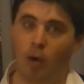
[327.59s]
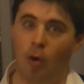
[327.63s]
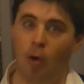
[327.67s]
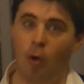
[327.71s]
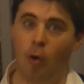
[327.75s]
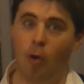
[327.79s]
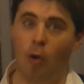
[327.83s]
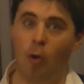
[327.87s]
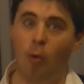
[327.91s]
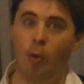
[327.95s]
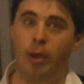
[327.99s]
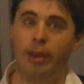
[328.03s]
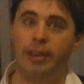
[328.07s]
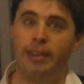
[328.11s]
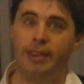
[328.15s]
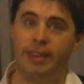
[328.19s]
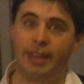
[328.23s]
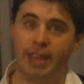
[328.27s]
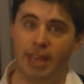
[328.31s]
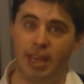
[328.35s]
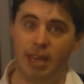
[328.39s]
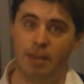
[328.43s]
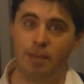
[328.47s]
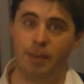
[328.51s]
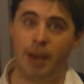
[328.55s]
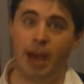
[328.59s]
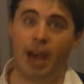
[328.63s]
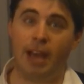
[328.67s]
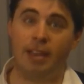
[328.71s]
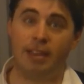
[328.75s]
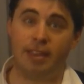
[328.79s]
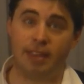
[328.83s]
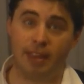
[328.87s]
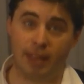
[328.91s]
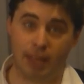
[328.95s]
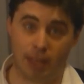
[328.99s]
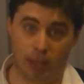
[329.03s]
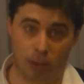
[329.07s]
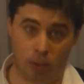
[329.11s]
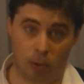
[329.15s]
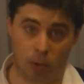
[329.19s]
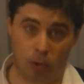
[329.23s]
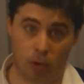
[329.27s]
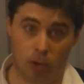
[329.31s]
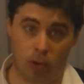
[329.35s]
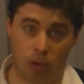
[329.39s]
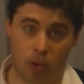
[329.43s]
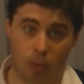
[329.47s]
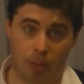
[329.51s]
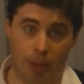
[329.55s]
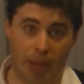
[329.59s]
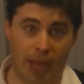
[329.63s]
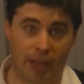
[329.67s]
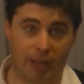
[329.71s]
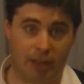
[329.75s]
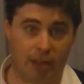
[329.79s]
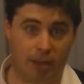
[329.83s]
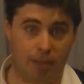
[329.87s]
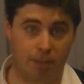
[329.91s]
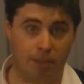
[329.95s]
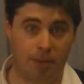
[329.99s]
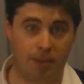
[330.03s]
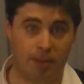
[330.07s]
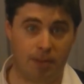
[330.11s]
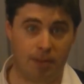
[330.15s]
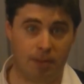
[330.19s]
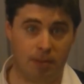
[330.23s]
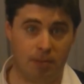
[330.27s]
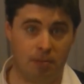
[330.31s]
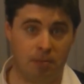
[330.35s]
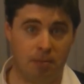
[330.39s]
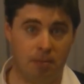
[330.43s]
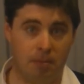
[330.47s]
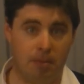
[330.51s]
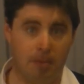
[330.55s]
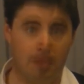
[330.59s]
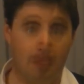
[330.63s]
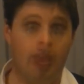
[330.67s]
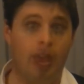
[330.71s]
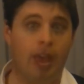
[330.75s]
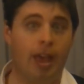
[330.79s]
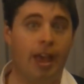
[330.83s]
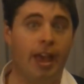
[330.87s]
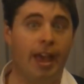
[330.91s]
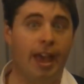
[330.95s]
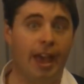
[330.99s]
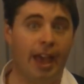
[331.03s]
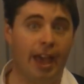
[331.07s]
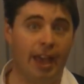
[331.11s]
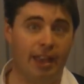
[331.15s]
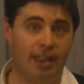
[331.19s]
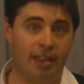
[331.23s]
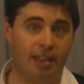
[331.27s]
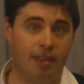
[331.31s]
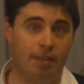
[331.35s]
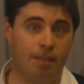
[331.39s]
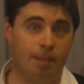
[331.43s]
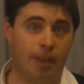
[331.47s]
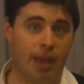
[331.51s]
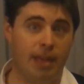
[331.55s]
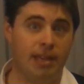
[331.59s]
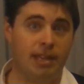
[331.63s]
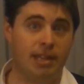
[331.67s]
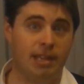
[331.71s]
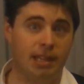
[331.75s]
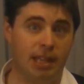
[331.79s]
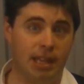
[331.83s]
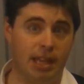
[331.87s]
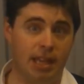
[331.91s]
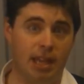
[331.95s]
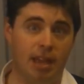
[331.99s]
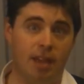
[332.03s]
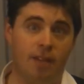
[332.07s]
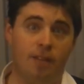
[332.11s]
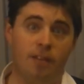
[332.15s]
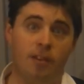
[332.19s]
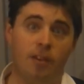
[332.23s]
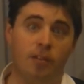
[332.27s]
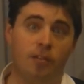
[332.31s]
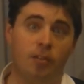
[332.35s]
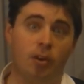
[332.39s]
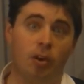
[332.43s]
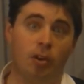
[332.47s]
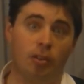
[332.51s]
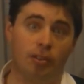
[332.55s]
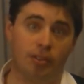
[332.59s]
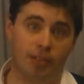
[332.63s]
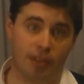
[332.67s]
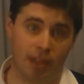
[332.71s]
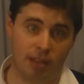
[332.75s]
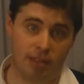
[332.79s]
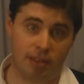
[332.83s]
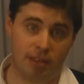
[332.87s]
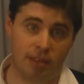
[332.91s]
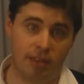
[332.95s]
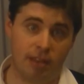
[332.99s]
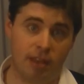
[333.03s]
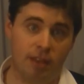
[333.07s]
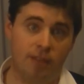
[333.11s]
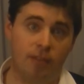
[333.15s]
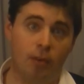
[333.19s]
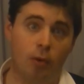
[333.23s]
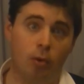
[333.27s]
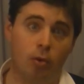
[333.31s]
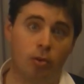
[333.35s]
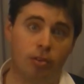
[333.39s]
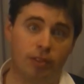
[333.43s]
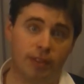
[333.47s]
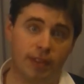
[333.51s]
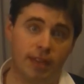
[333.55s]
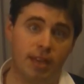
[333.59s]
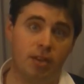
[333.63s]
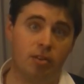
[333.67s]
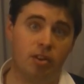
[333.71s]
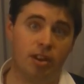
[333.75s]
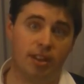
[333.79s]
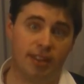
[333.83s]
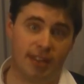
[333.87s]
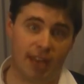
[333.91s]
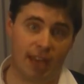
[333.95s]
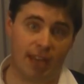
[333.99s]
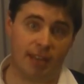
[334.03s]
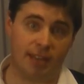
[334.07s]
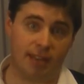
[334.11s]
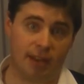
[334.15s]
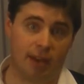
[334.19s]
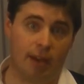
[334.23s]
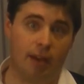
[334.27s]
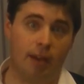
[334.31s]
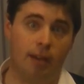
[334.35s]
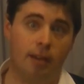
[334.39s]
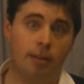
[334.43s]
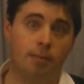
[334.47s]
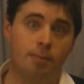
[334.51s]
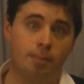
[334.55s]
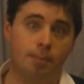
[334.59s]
Always keep and secure your backups. Especially if you've got sensitive or secret data.